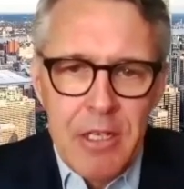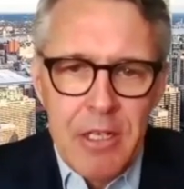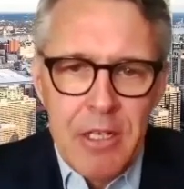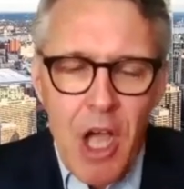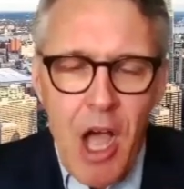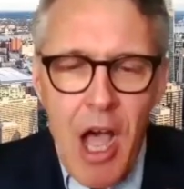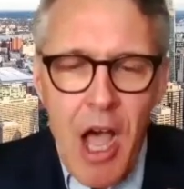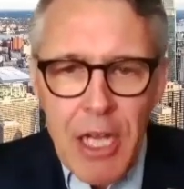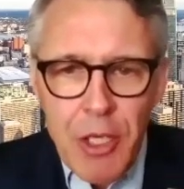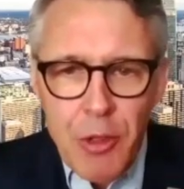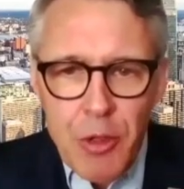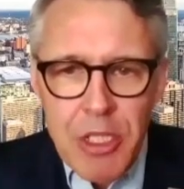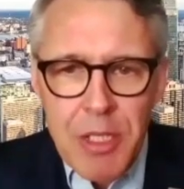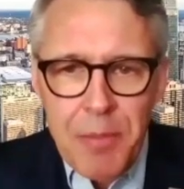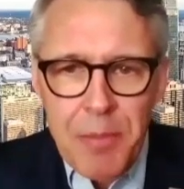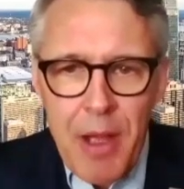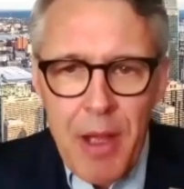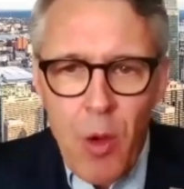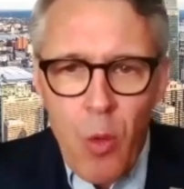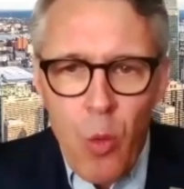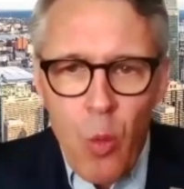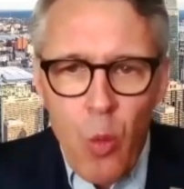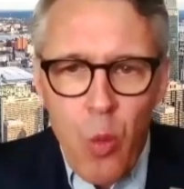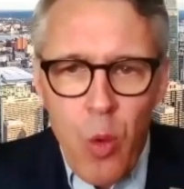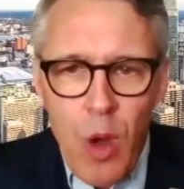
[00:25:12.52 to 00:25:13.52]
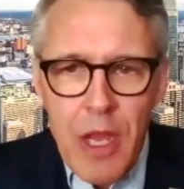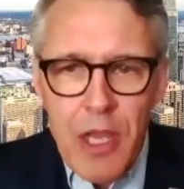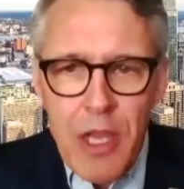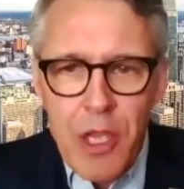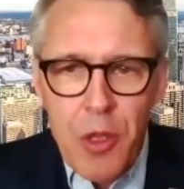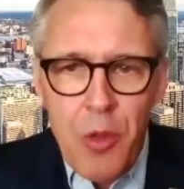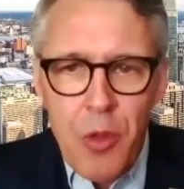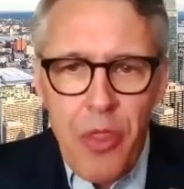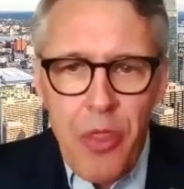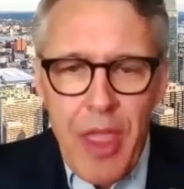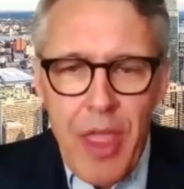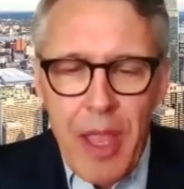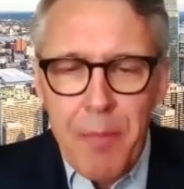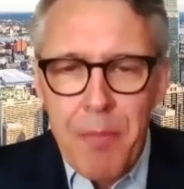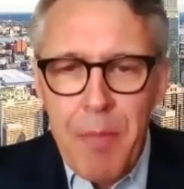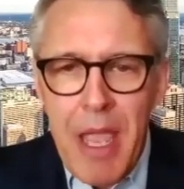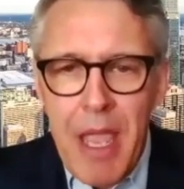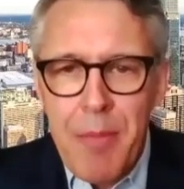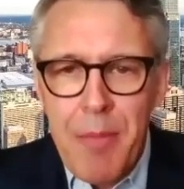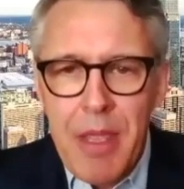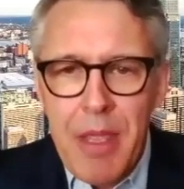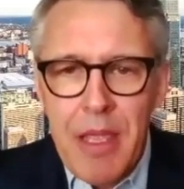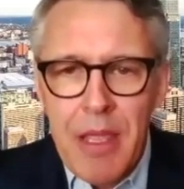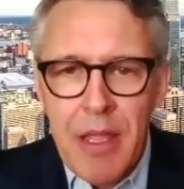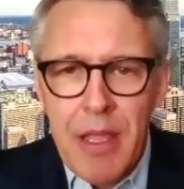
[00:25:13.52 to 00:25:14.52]
Talk to us about what you think
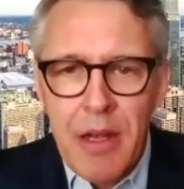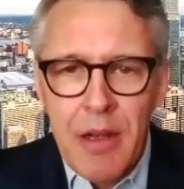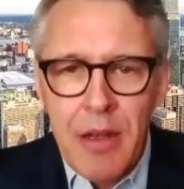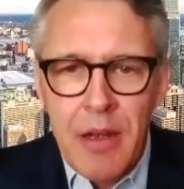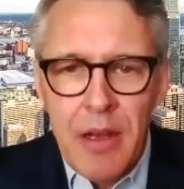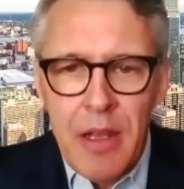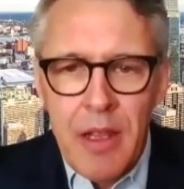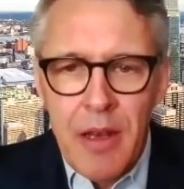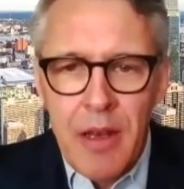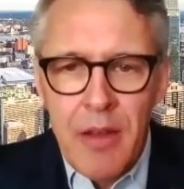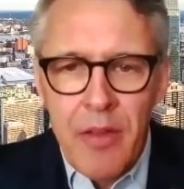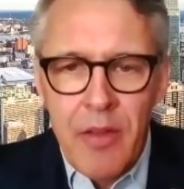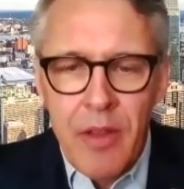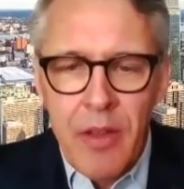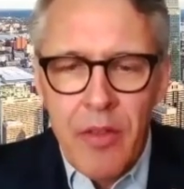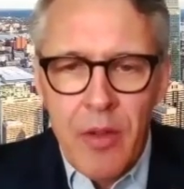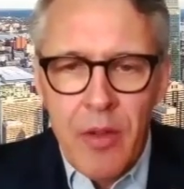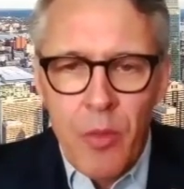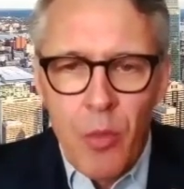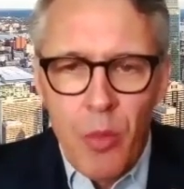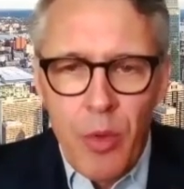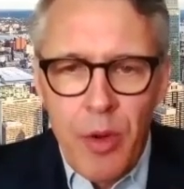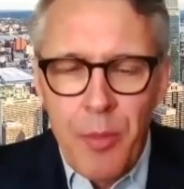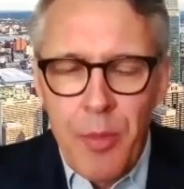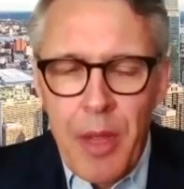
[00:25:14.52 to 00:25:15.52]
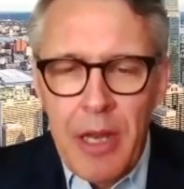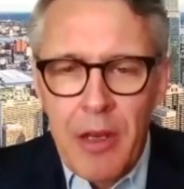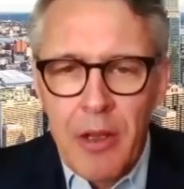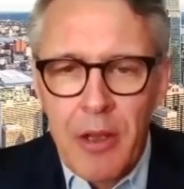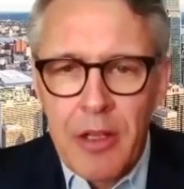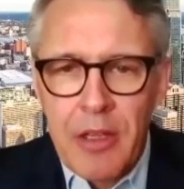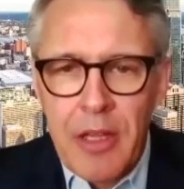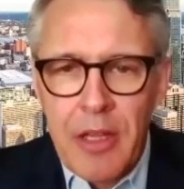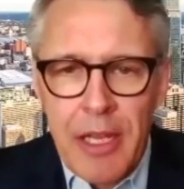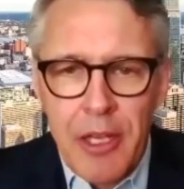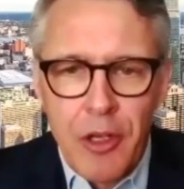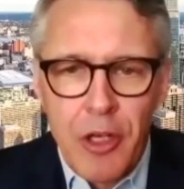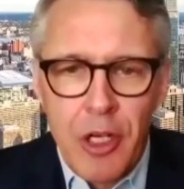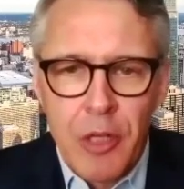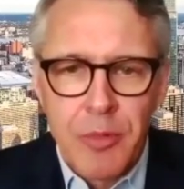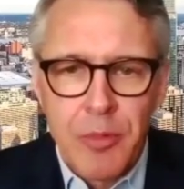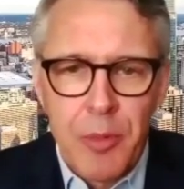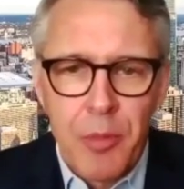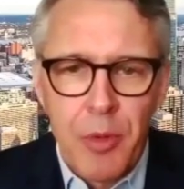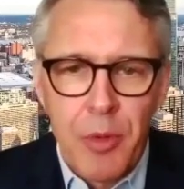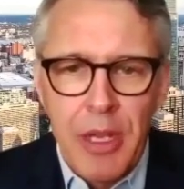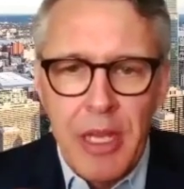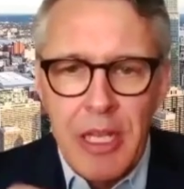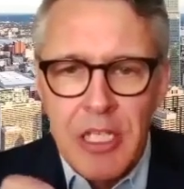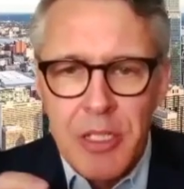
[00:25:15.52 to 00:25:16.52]
maybe that we might look like in terms
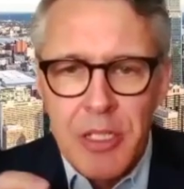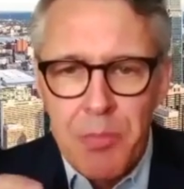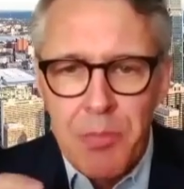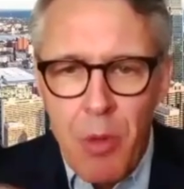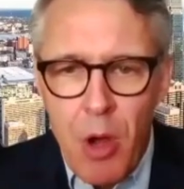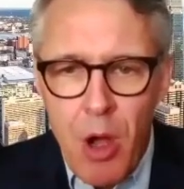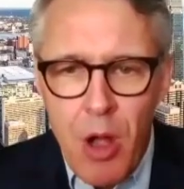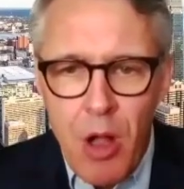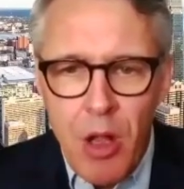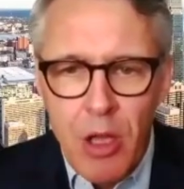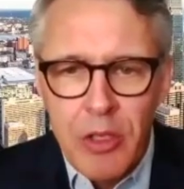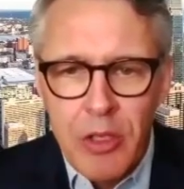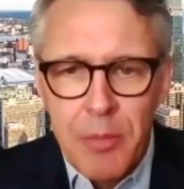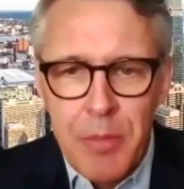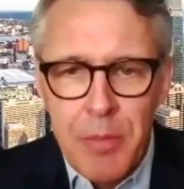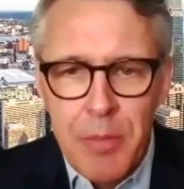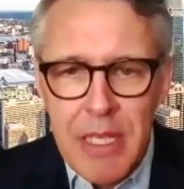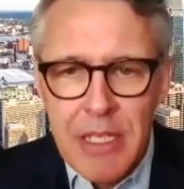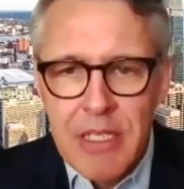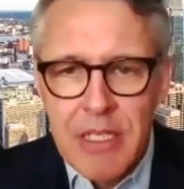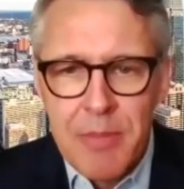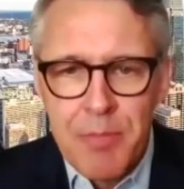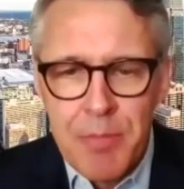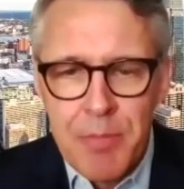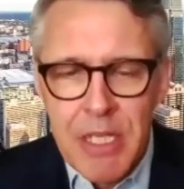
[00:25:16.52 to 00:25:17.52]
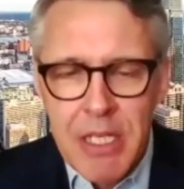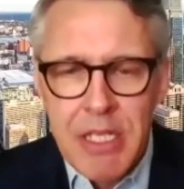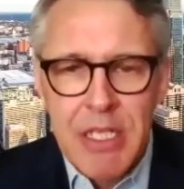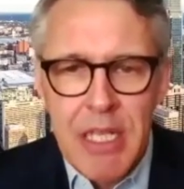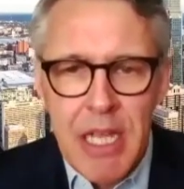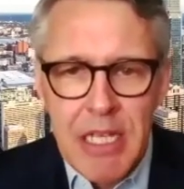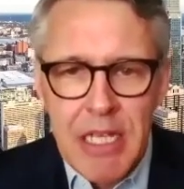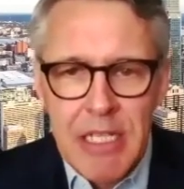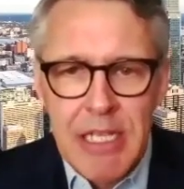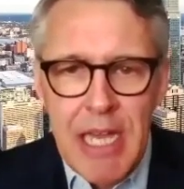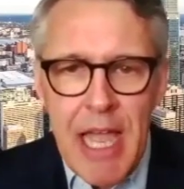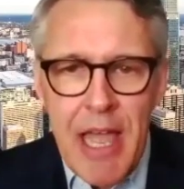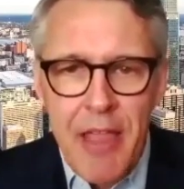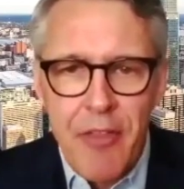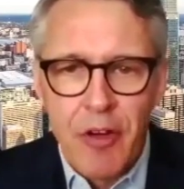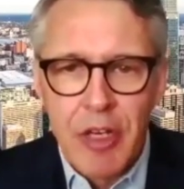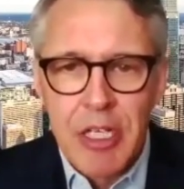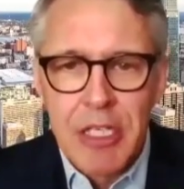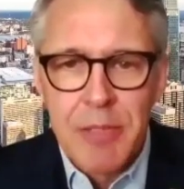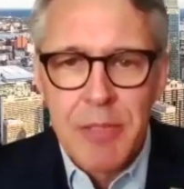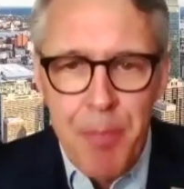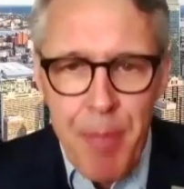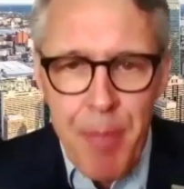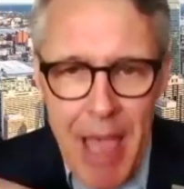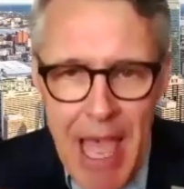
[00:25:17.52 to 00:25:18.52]
of bringing small to mid-sized
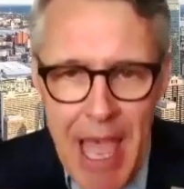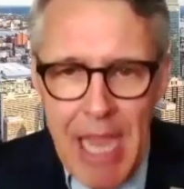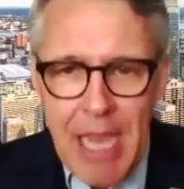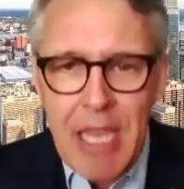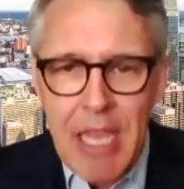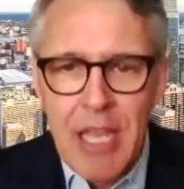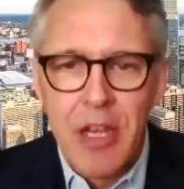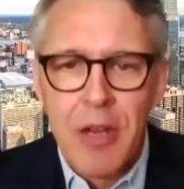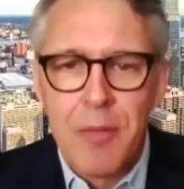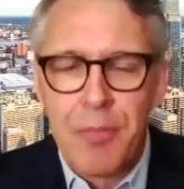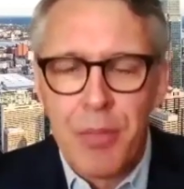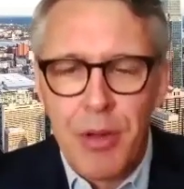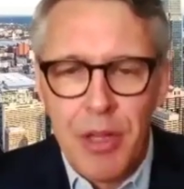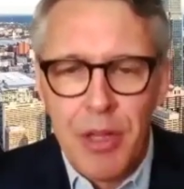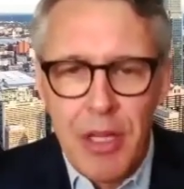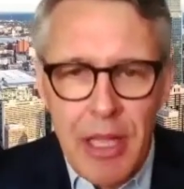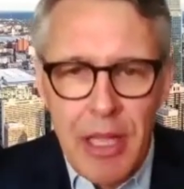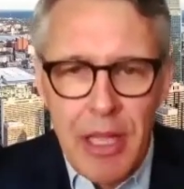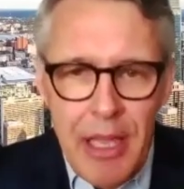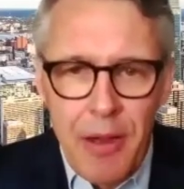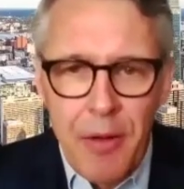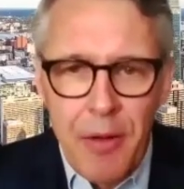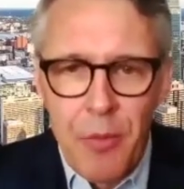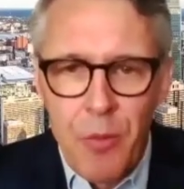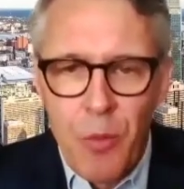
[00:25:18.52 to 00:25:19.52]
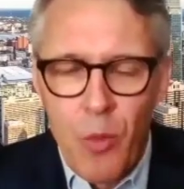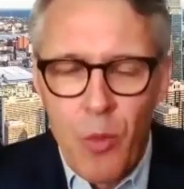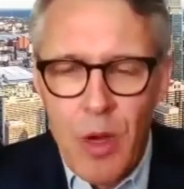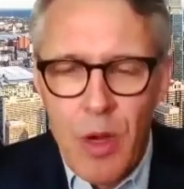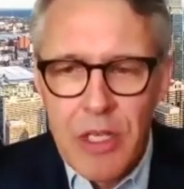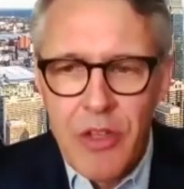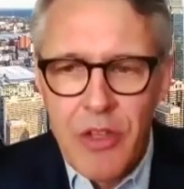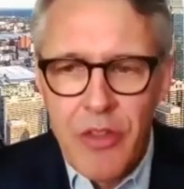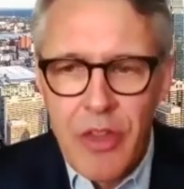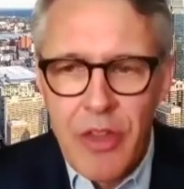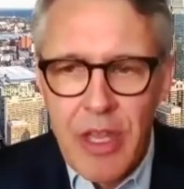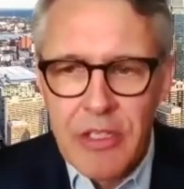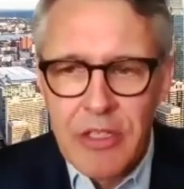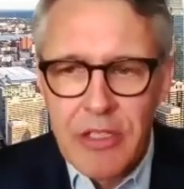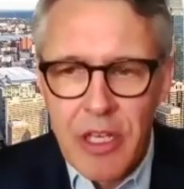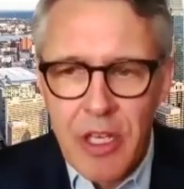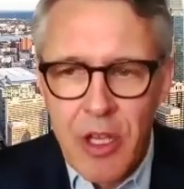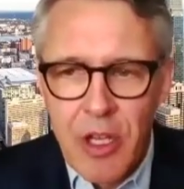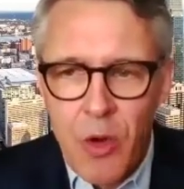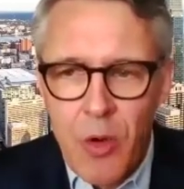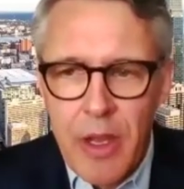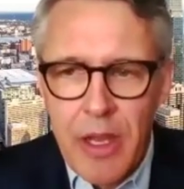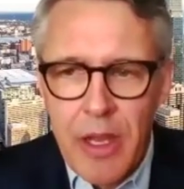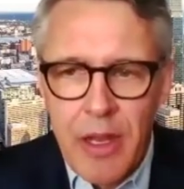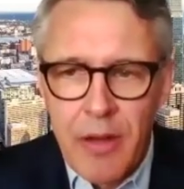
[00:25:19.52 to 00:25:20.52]
gatherings back into play once things
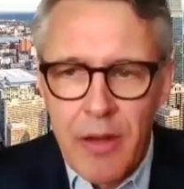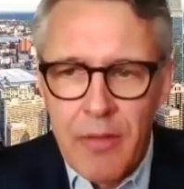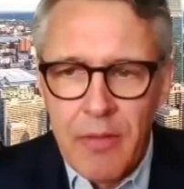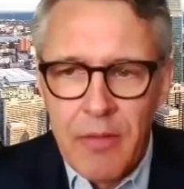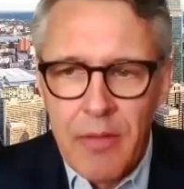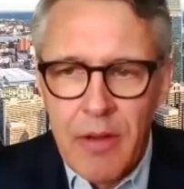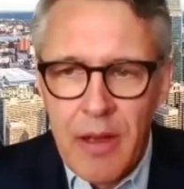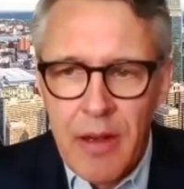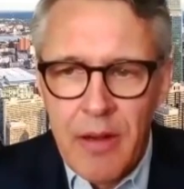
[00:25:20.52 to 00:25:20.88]
get going, and